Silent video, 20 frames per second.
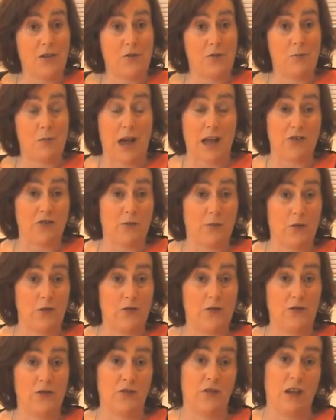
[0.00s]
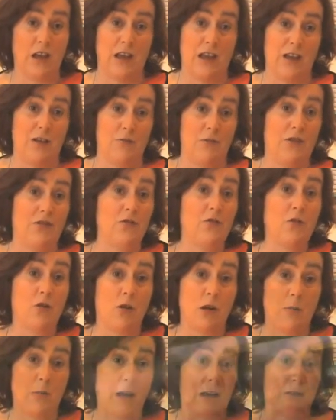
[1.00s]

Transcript: who match fund. We do co-op